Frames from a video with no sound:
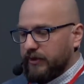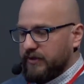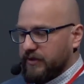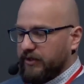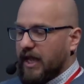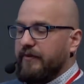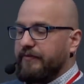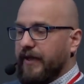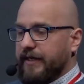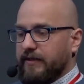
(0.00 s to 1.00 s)
this is gonna
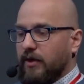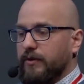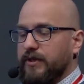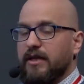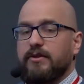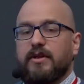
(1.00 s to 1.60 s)
affect all the other